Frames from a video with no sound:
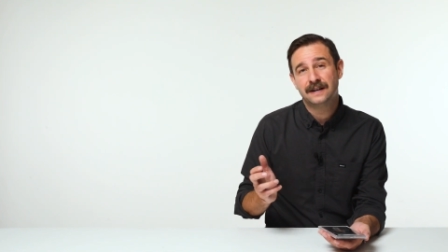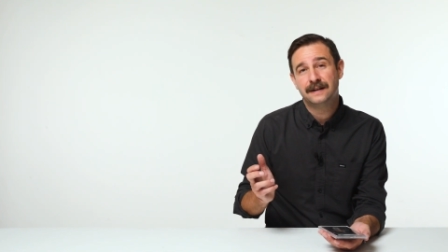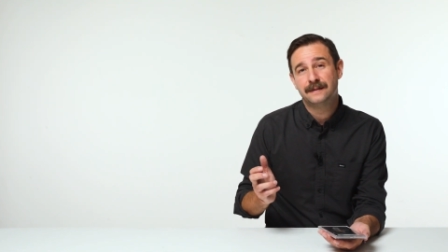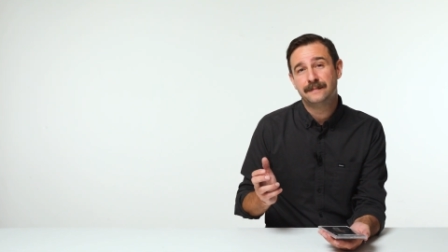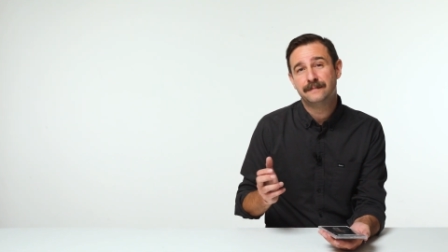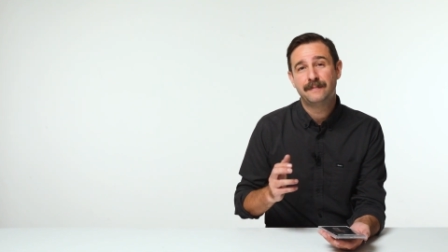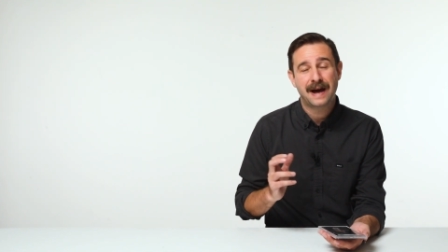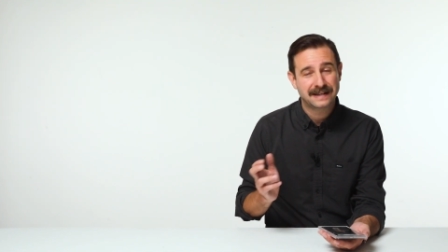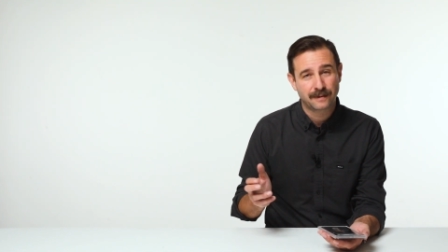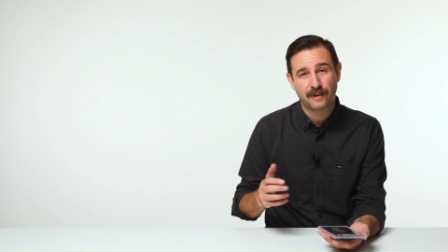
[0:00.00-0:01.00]

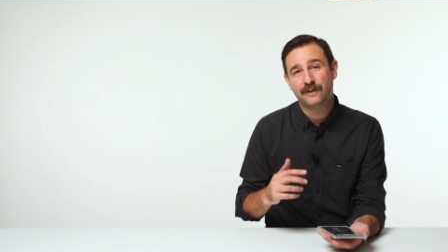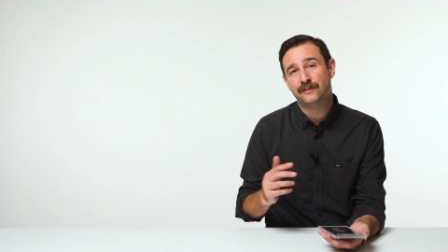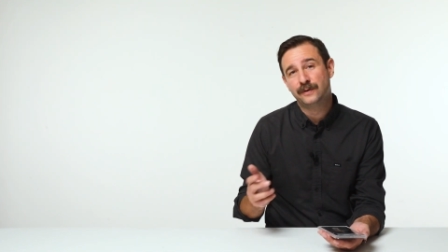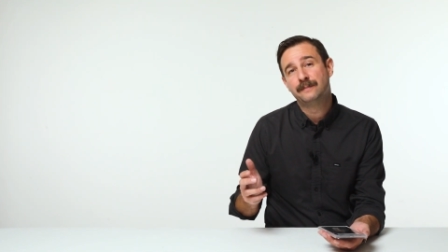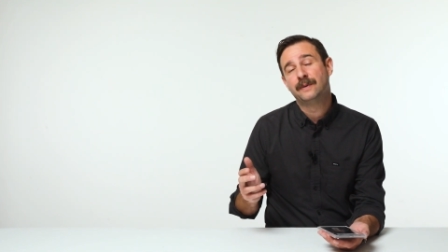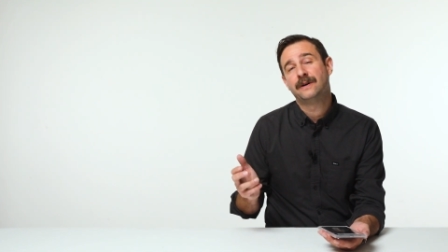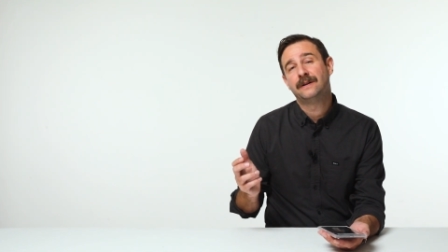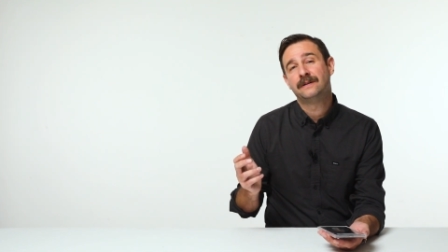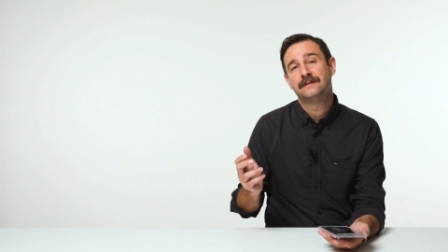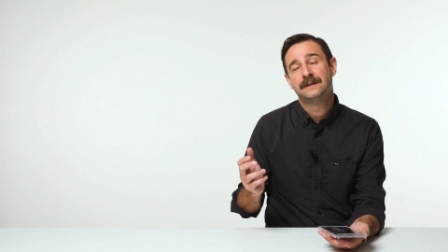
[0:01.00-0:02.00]
Basketball,
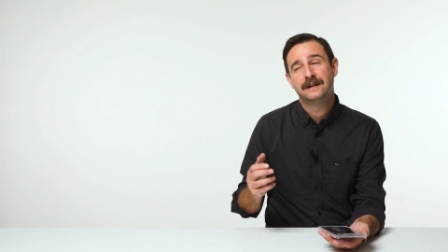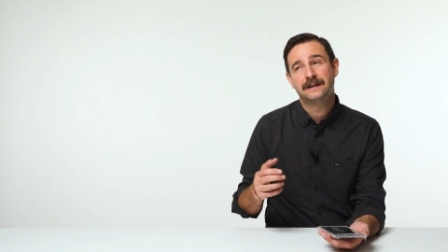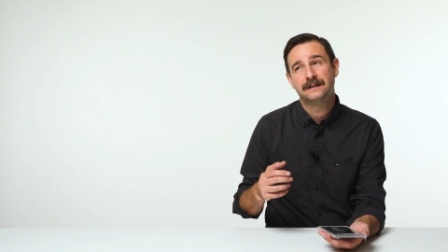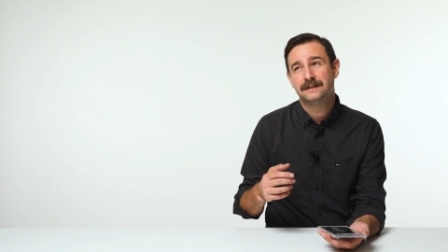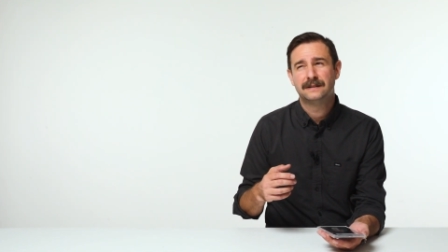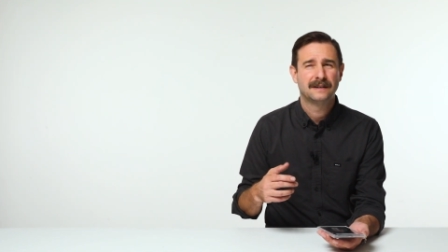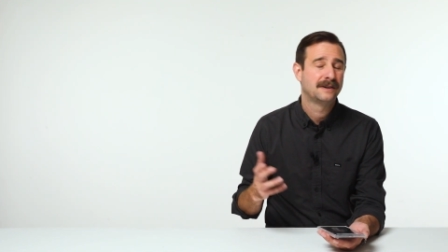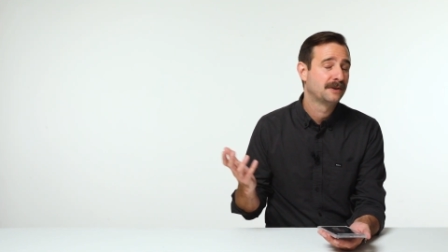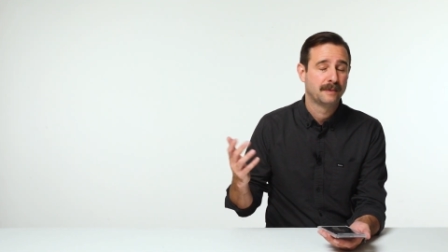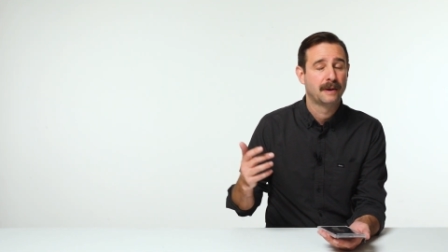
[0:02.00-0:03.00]
football, I
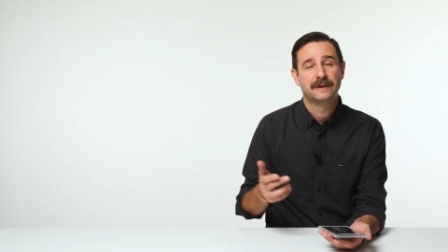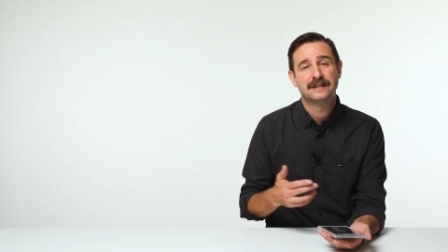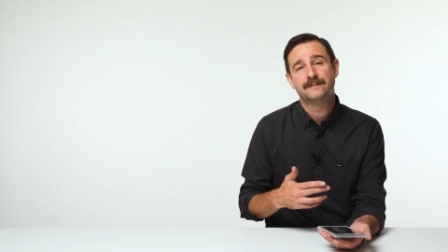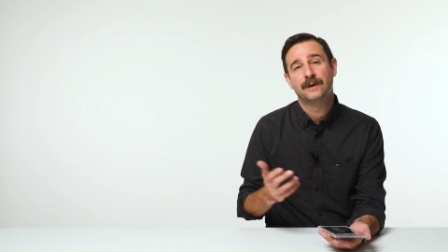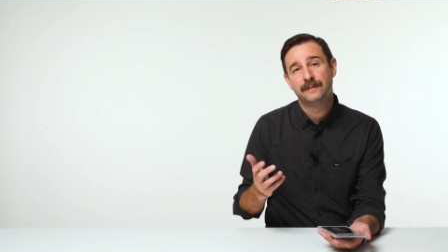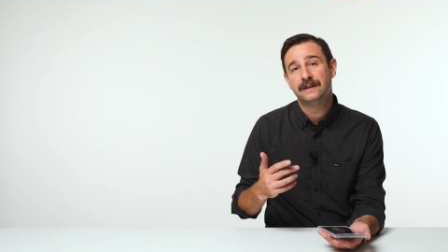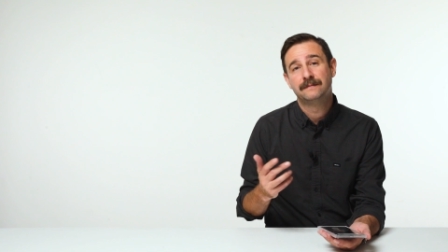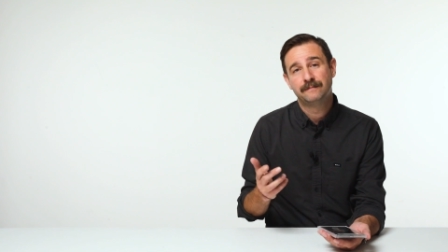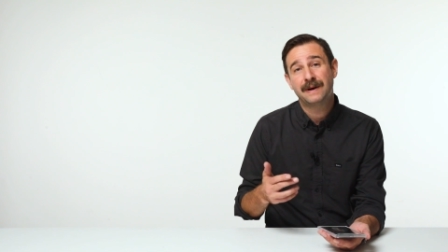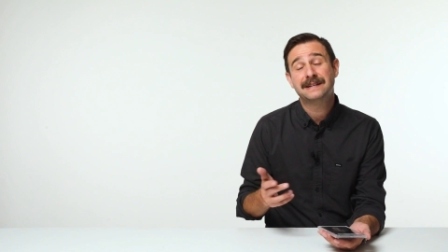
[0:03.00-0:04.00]
don't know about baseball,
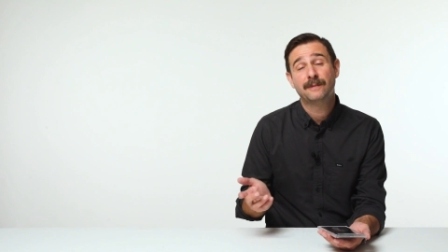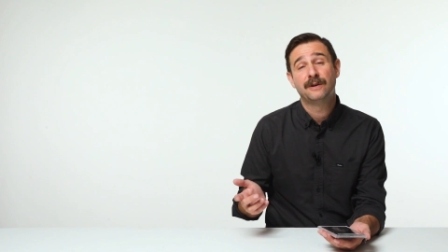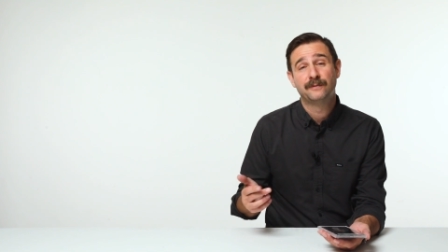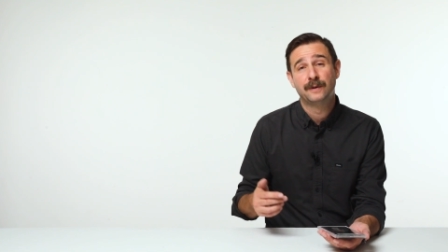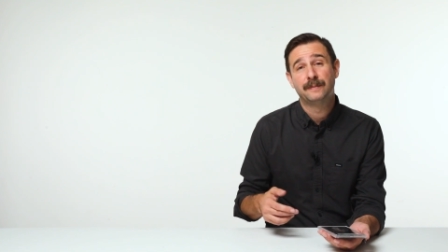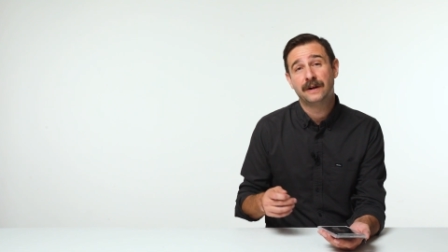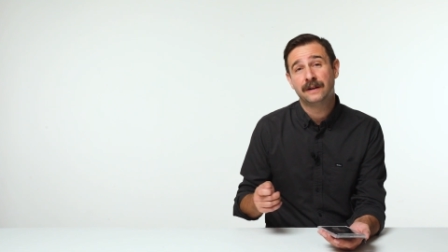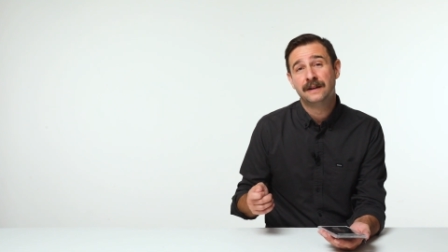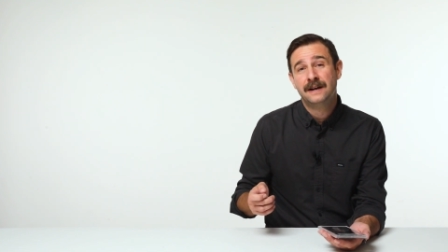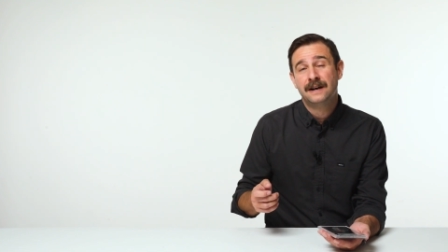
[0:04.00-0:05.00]
but basketball and football,